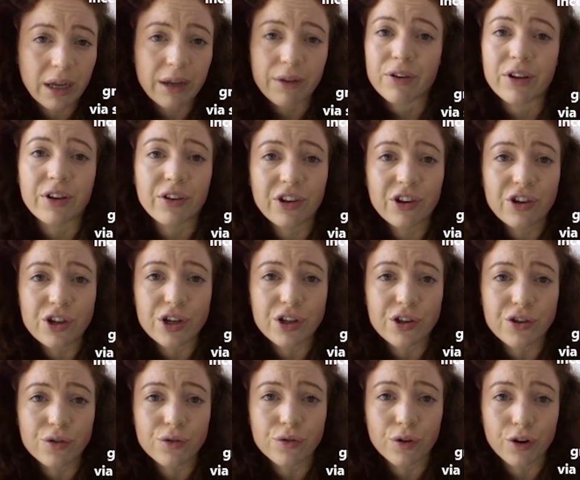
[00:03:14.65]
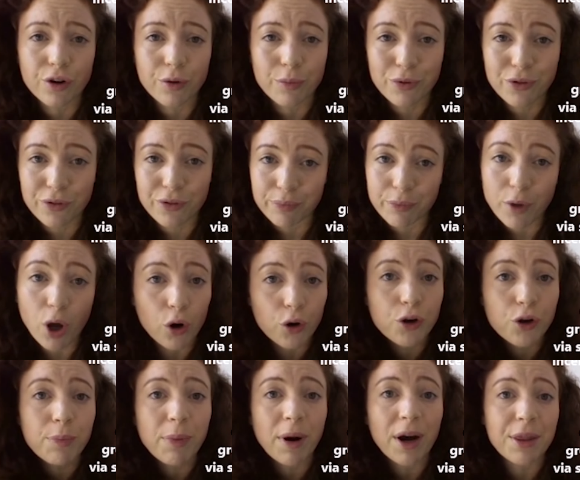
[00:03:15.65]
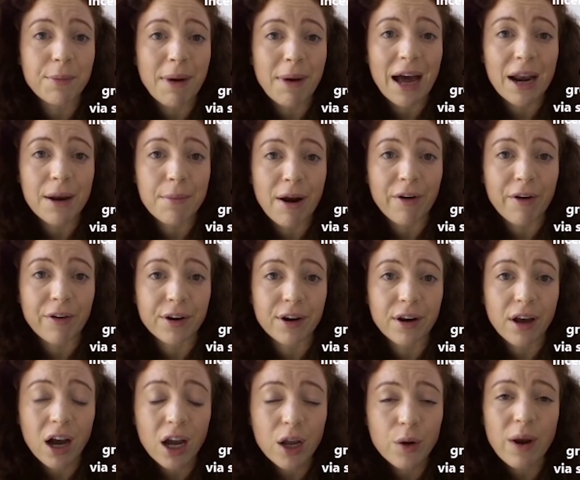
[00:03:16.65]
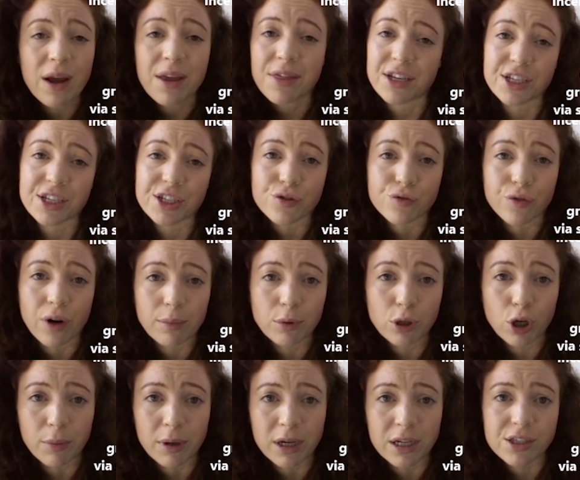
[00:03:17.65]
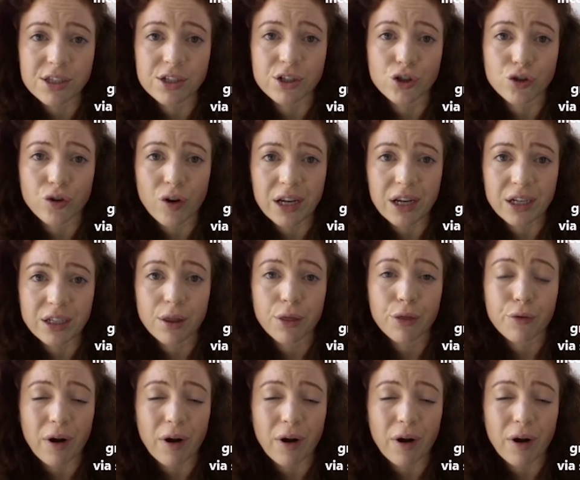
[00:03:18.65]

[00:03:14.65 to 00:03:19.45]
if indigenous groups occupy the Pan-American Highway, they disrupt commerce and trade,